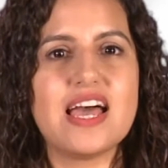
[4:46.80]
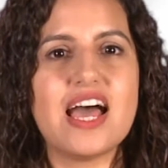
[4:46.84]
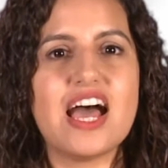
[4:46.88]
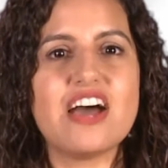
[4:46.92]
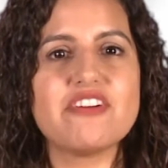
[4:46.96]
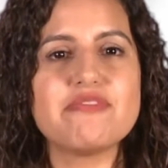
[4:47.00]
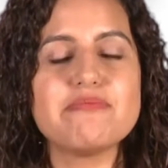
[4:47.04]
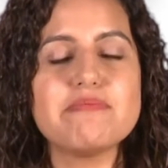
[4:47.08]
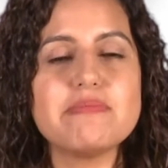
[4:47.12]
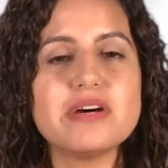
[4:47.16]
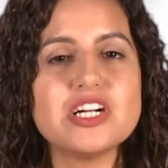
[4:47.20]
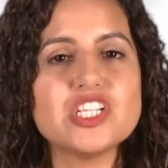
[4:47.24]
have
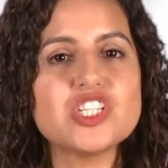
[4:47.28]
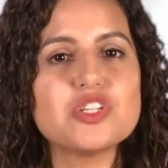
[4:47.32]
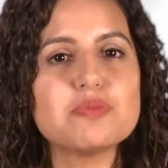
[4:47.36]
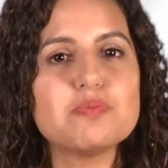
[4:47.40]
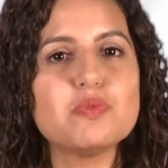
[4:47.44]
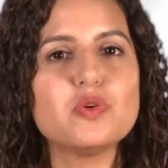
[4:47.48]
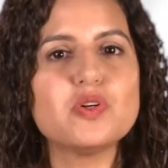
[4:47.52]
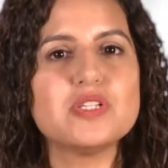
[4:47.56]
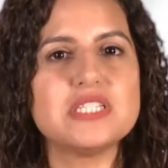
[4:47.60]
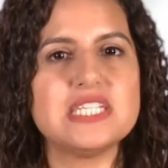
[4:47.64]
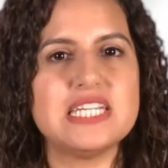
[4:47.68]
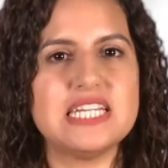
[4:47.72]
much
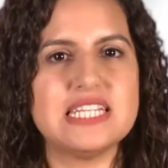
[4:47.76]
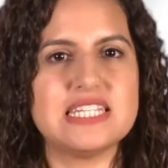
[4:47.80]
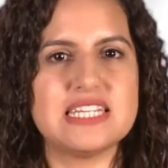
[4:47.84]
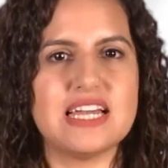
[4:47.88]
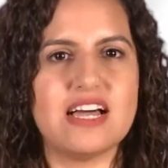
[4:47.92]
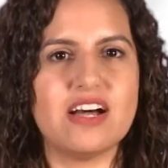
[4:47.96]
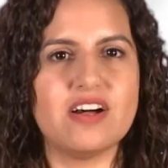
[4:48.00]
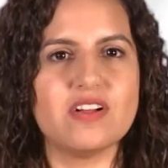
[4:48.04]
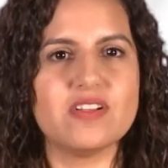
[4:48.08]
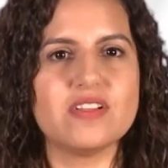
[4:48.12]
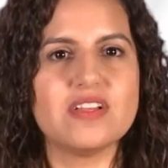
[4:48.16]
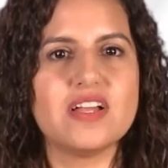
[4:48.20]
more
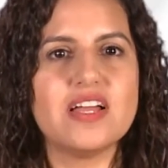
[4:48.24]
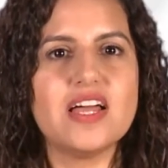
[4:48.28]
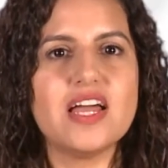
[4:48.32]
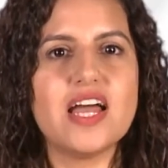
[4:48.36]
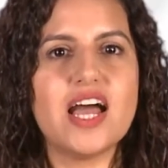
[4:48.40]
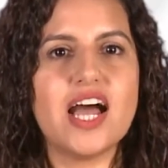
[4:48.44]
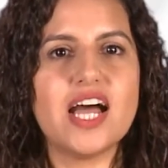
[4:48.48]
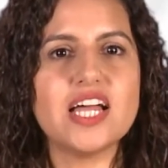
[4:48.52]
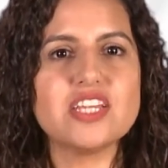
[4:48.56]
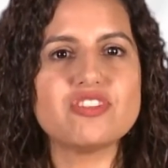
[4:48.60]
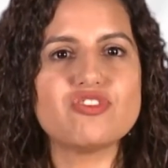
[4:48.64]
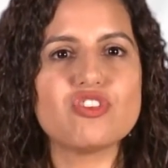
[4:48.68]
detail
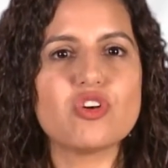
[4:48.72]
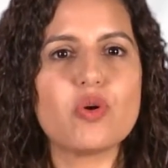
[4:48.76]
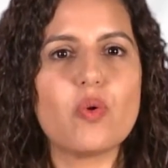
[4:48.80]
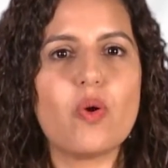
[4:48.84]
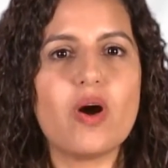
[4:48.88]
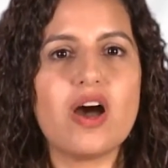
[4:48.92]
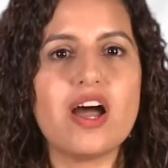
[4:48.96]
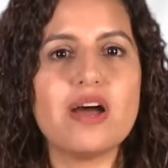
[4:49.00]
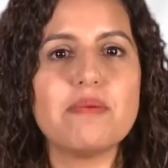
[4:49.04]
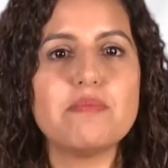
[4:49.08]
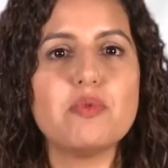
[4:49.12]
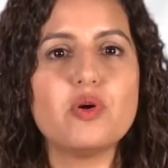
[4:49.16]
and
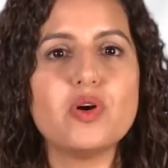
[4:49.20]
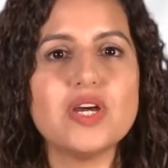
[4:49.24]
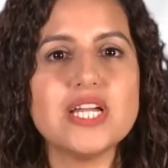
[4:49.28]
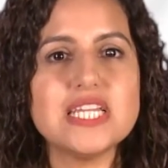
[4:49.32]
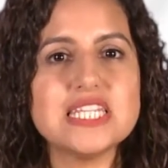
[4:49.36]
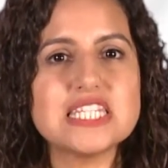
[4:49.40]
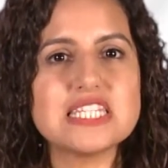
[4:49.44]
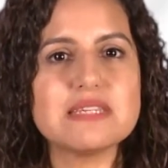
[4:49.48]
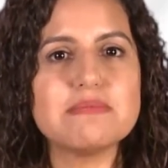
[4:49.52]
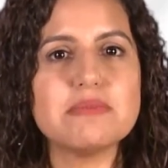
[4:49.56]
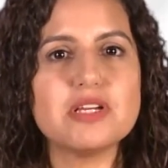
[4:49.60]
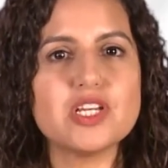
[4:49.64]
require more
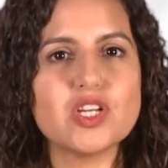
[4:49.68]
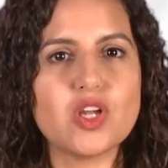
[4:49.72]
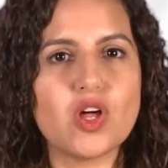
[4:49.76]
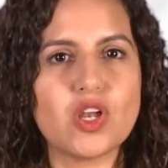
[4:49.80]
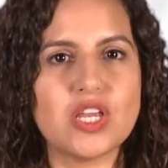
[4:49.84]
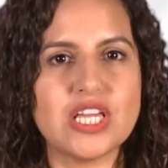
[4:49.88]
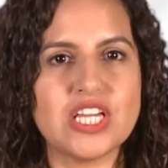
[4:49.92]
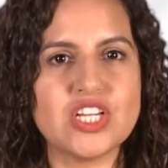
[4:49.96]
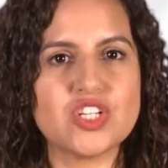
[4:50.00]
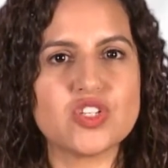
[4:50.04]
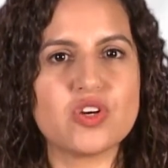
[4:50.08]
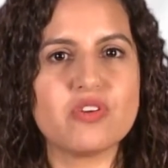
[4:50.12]
intimate knowledge